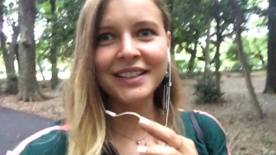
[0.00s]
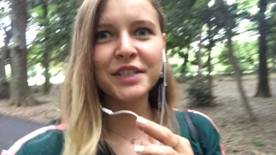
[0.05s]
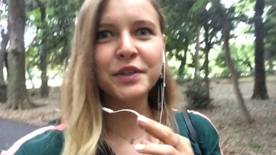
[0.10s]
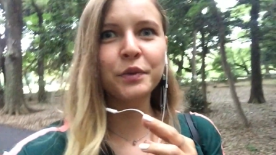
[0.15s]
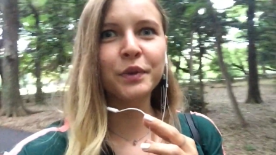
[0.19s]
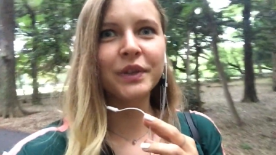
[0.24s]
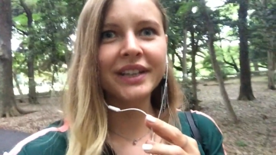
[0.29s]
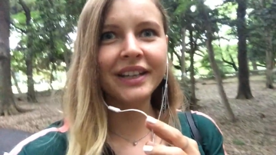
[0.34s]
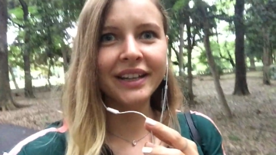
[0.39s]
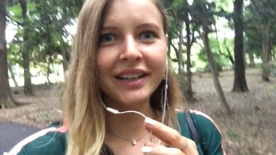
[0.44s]
that's
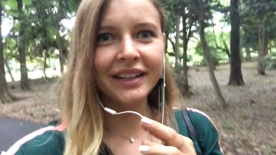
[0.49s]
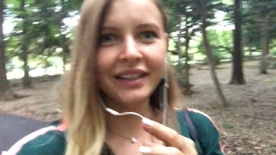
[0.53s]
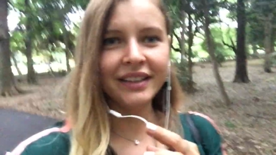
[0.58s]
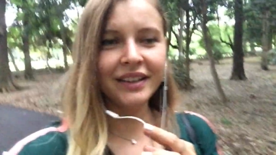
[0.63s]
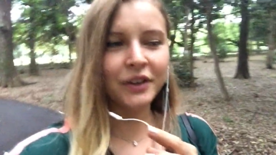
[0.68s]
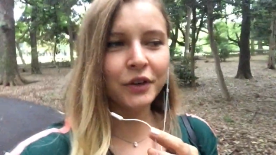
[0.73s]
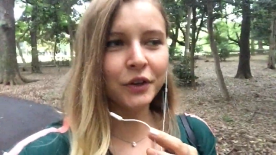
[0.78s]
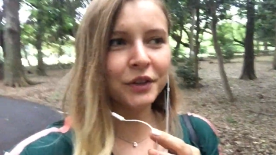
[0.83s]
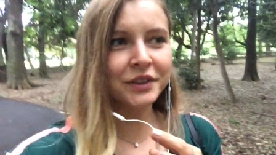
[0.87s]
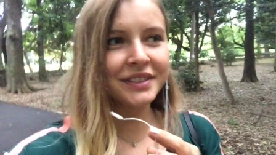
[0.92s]
what I
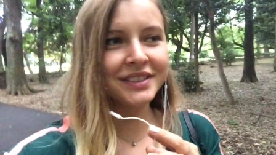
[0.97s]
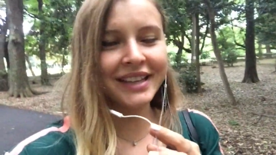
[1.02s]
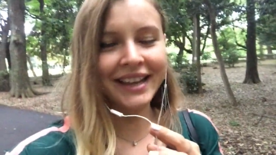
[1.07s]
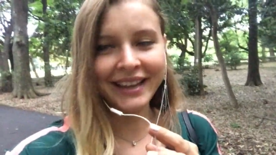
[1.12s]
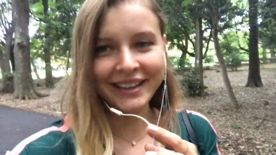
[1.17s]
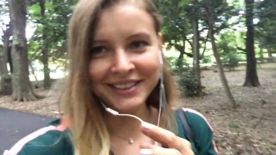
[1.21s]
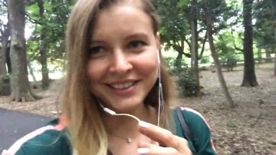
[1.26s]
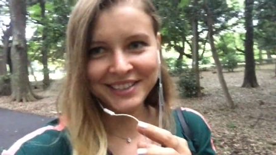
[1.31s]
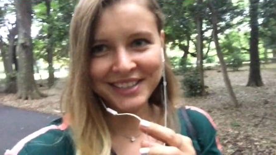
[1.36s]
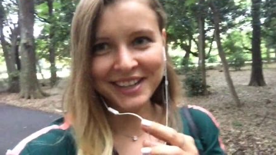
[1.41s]
got
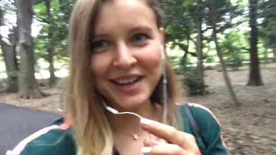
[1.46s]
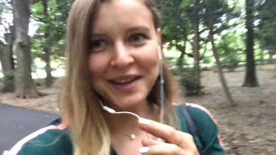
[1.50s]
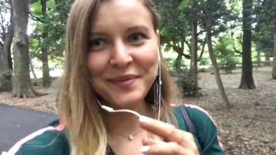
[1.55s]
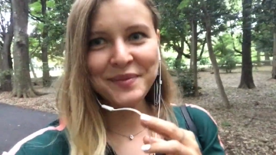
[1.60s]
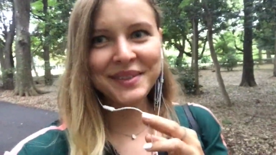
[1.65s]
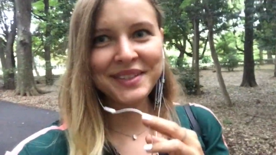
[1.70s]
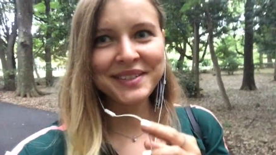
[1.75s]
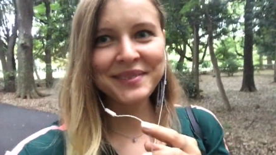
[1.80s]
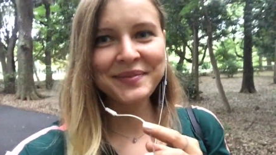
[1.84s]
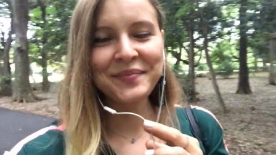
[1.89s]
8
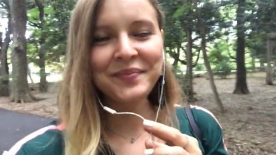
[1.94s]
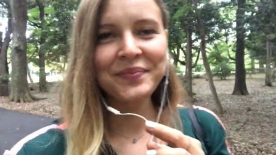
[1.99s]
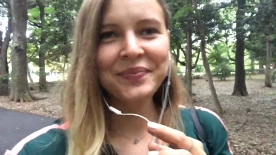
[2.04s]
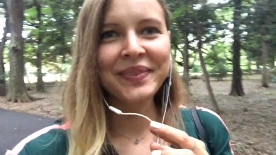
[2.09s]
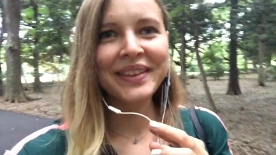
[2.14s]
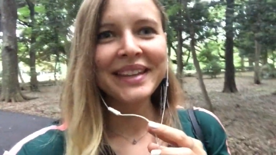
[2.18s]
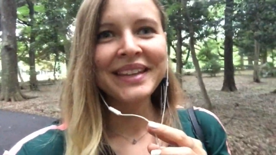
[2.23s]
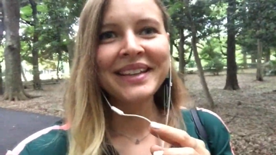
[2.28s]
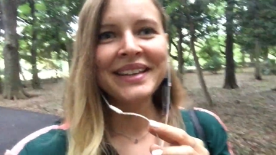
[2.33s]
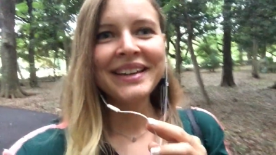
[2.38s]
times.
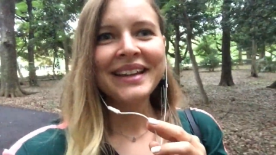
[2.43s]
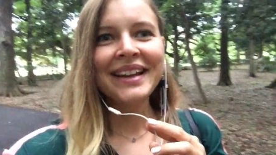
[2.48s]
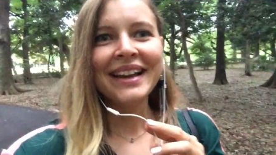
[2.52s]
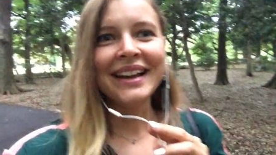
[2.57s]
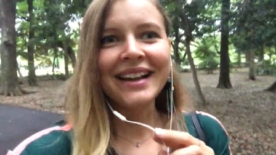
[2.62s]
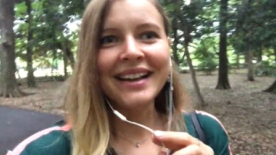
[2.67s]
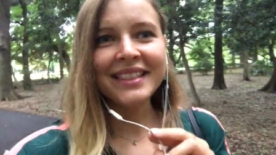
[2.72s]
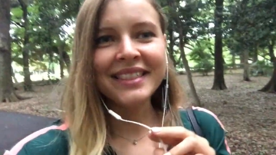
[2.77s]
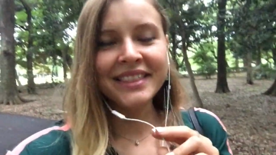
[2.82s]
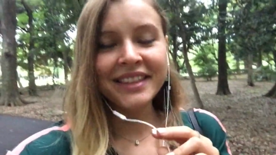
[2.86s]

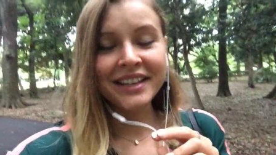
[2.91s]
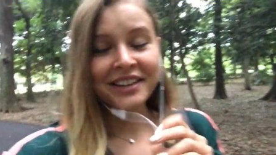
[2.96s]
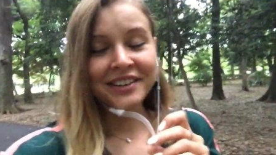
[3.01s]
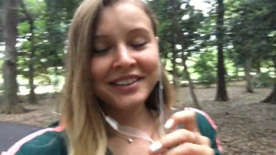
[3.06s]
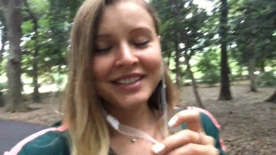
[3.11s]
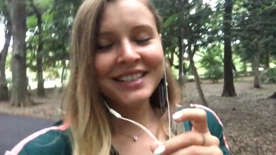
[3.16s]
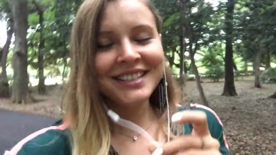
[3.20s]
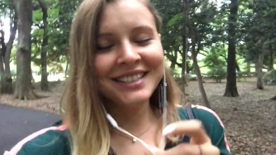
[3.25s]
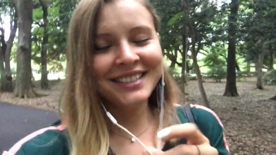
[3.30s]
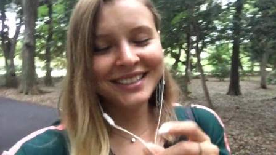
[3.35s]
And there
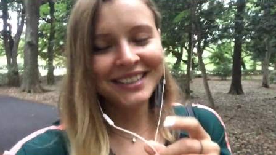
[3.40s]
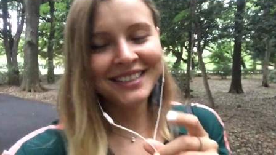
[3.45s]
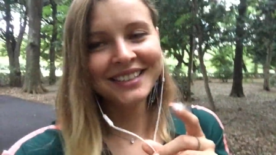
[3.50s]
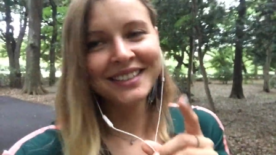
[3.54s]
is